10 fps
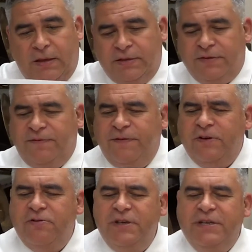is
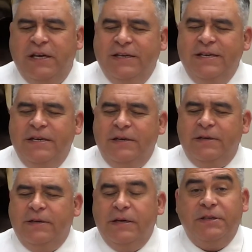fingering
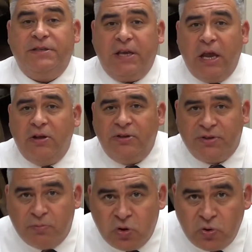technique,
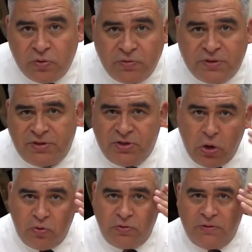scales, modes,
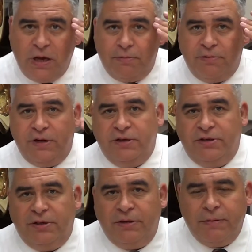tonal
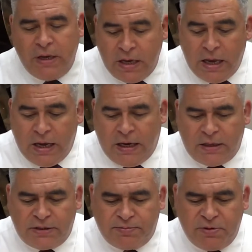comprehension,
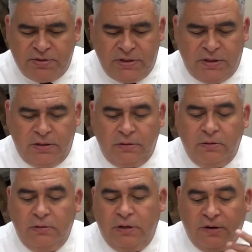and I suppose you could
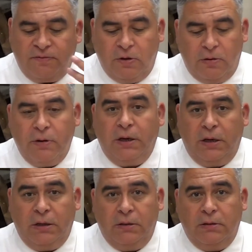include airflow
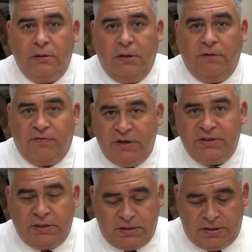and
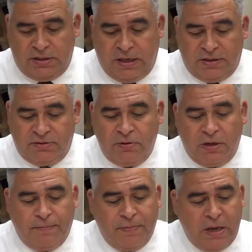phrasing in that as
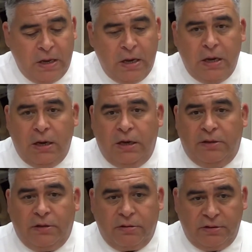well.
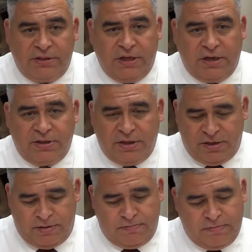And the third
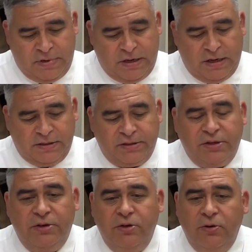section has
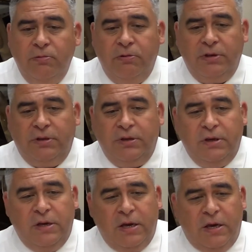to do with
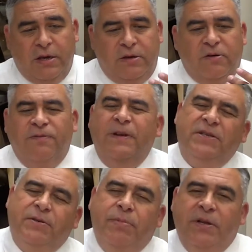your
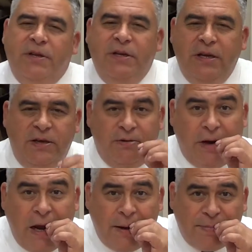flexibility, your
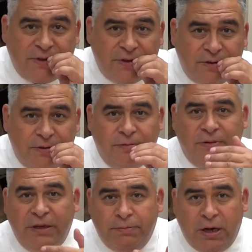aperture,
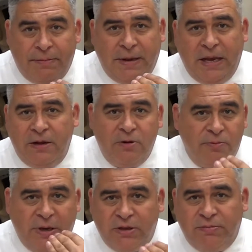lead pipe angle,
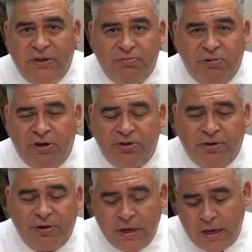mouthpiece
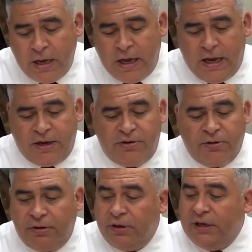pressure, and
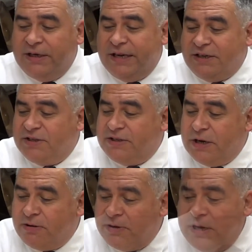your
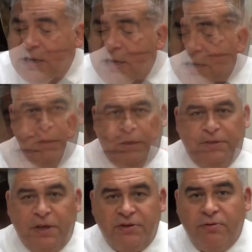dexterity. It
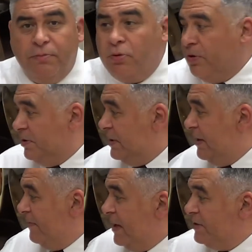is also important to
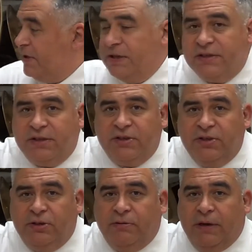have access
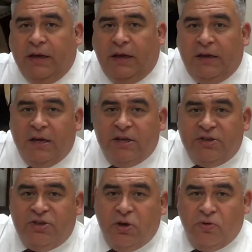to a
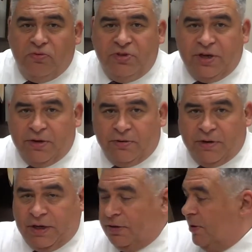tone
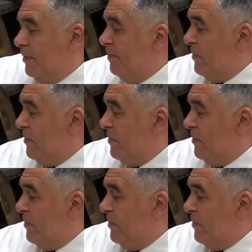generator.